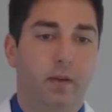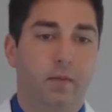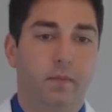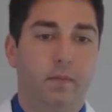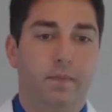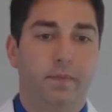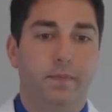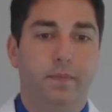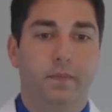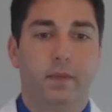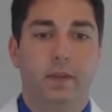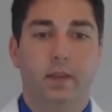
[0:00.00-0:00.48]

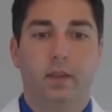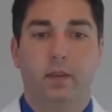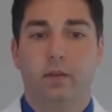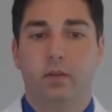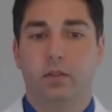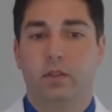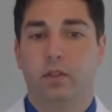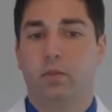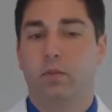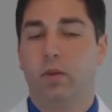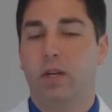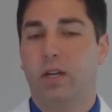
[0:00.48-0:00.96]
Now,
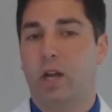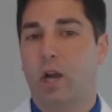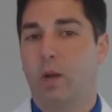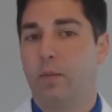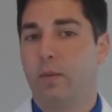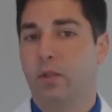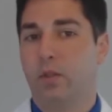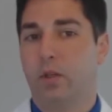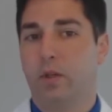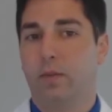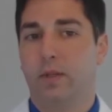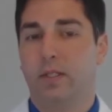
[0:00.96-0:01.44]
there's three
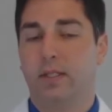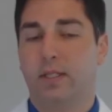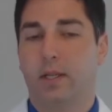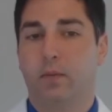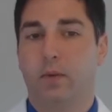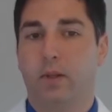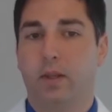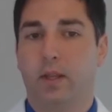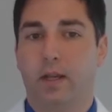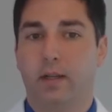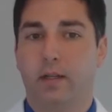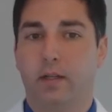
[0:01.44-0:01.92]
common
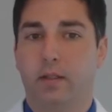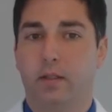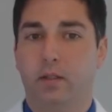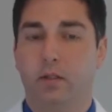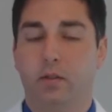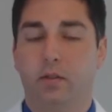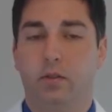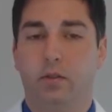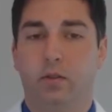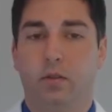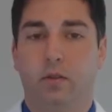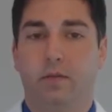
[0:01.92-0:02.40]
treatments that we'd like to
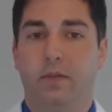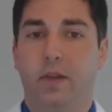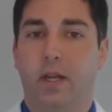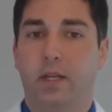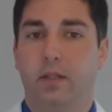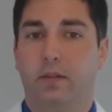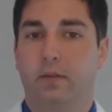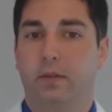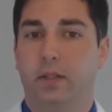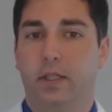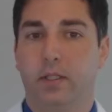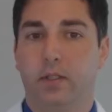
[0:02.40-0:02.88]
use to
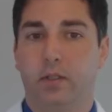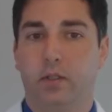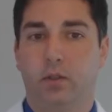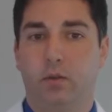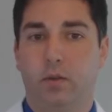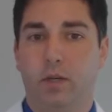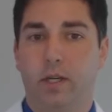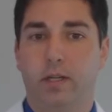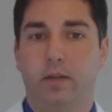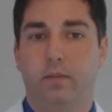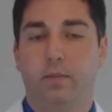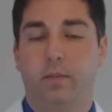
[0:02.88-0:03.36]
effectively
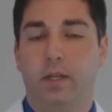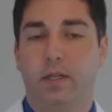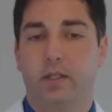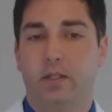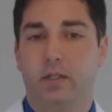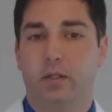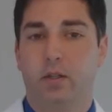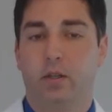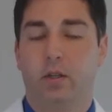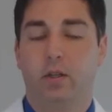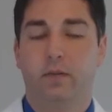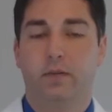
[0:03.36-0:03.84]
treat
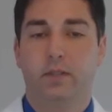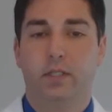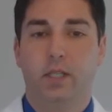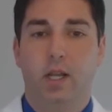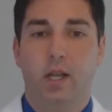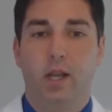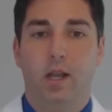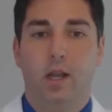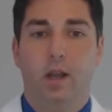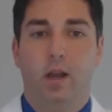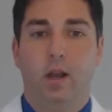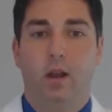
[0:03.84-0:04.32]
pinched
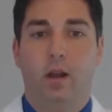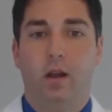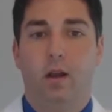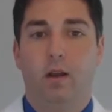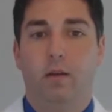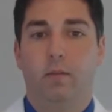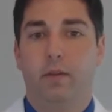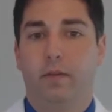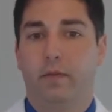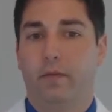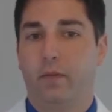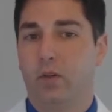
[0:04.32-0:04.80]
nerves.
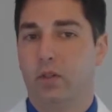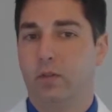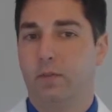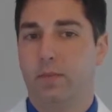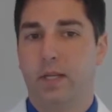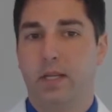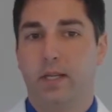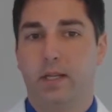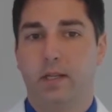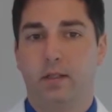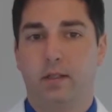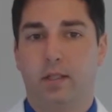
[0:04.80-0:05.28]
The
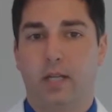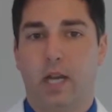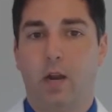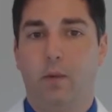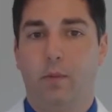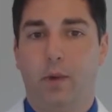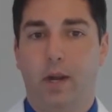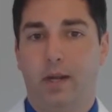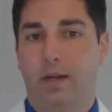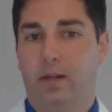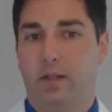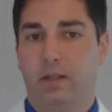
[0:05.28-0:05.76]
first being
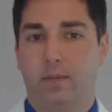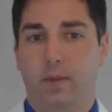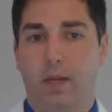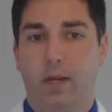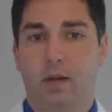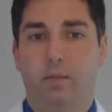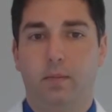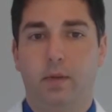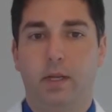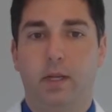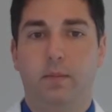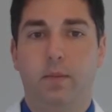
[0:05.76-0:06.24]
chiropractic
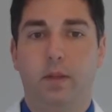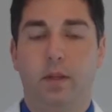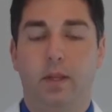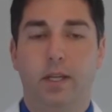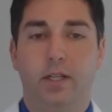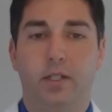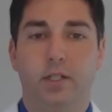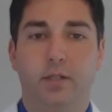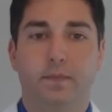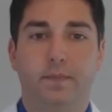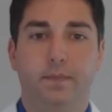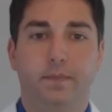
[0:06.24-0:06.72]
spinal
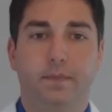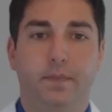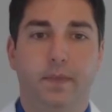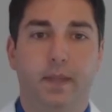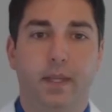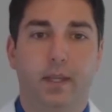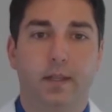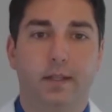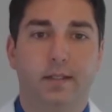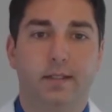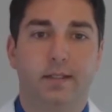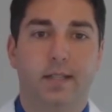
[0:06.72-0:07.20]
manipulation,
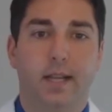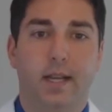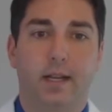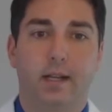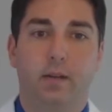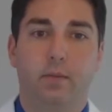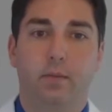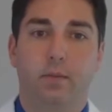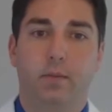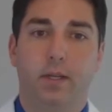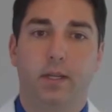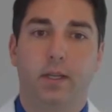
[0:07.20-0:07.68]
the
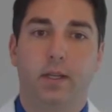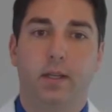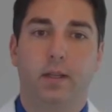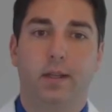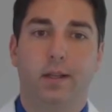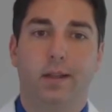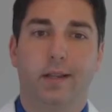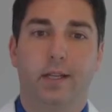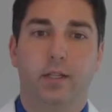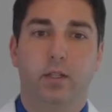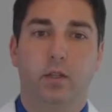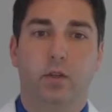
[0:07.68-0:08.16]
second
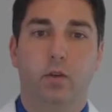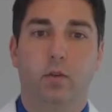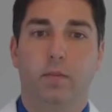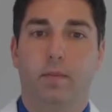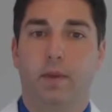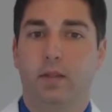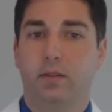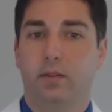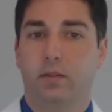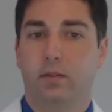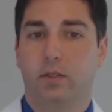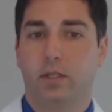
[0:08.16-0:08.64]
being
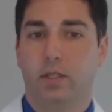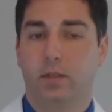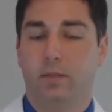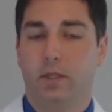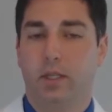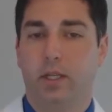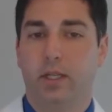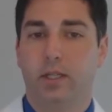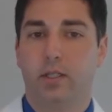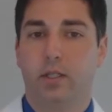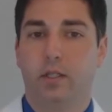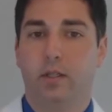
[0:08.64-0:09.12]
electrical muscle
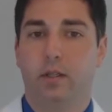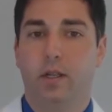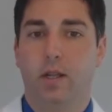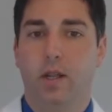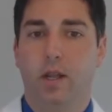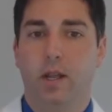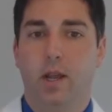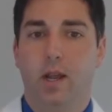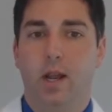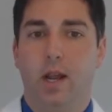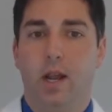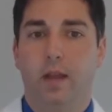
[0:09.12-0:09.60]

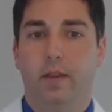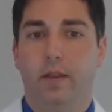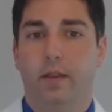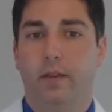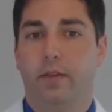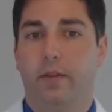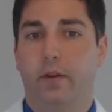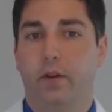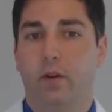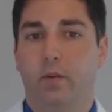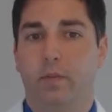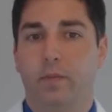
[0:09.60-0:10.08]
stimulation,
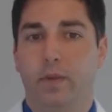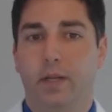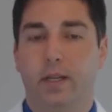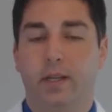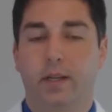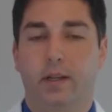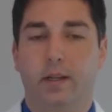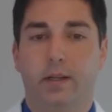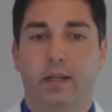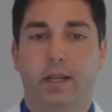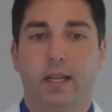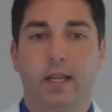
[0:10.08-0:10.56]
and the third
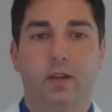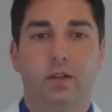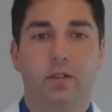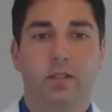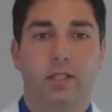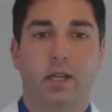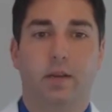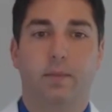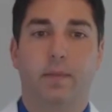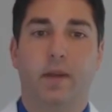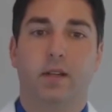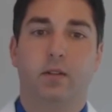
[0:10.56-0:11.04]
being
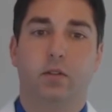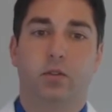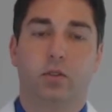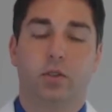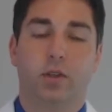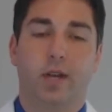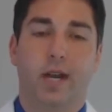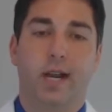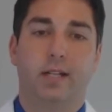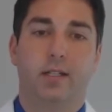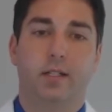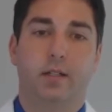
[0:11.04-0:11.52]

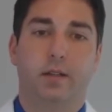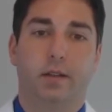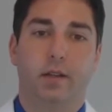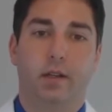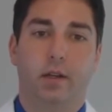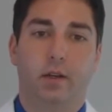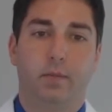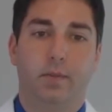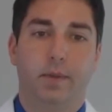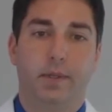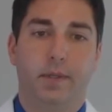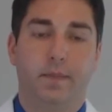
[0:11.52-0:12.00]
intersegmental
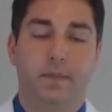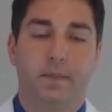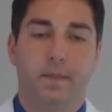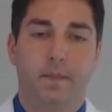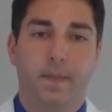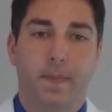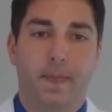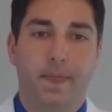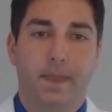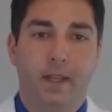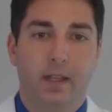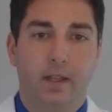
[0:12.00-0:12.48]
traction therapy.
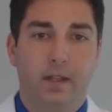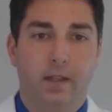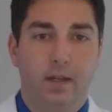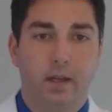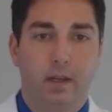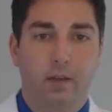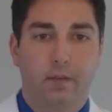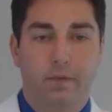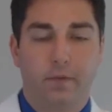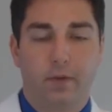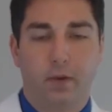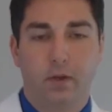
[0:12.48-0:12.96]

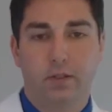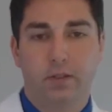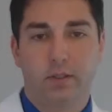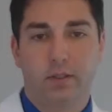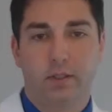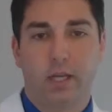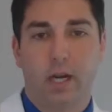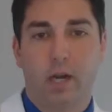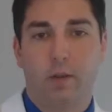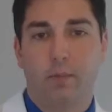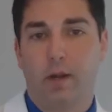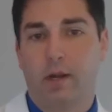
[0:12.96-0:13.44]
Now,
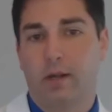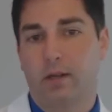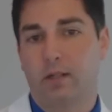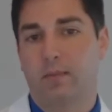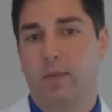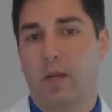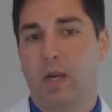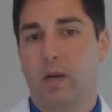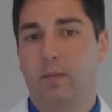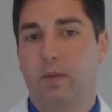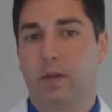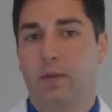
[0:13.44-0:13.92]
first,
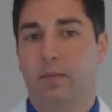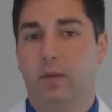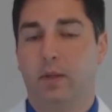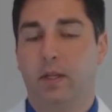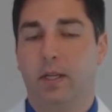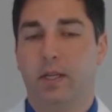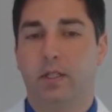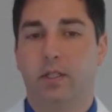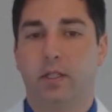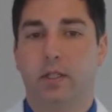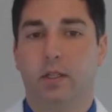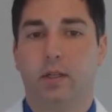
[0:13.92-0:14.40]
chiropractic spinal
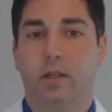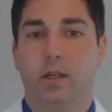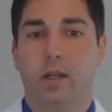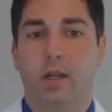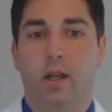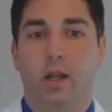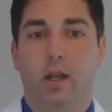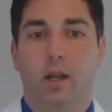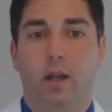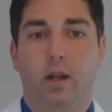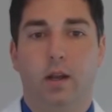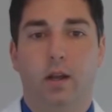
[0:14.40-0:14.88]
manipulation.
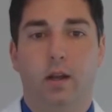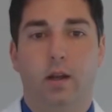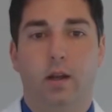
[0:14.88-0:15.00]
